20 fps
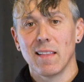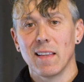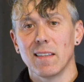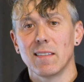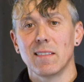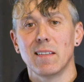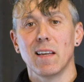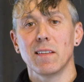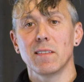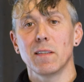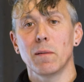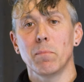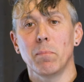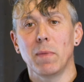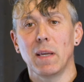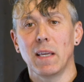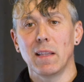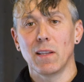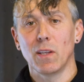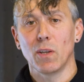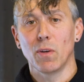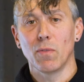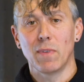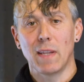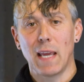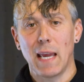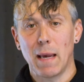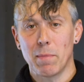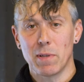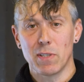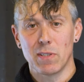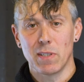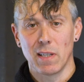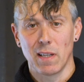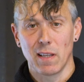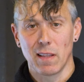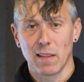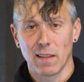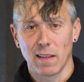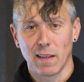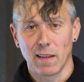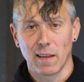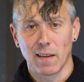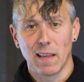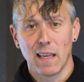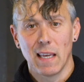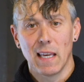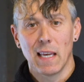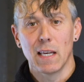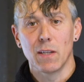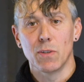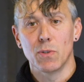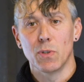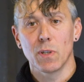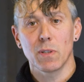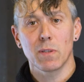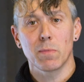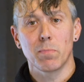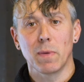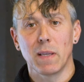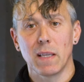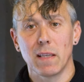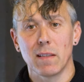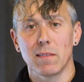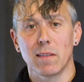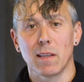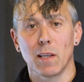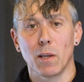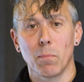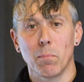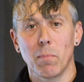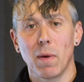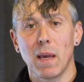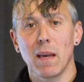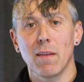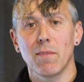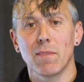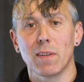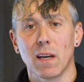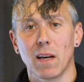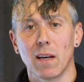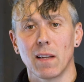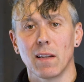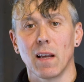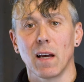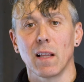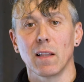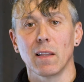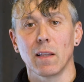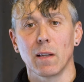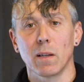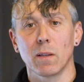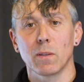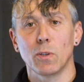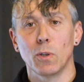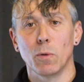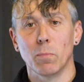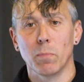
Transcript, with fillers: This doesn't mean that you've damaged anything. It just means that you may have done a little too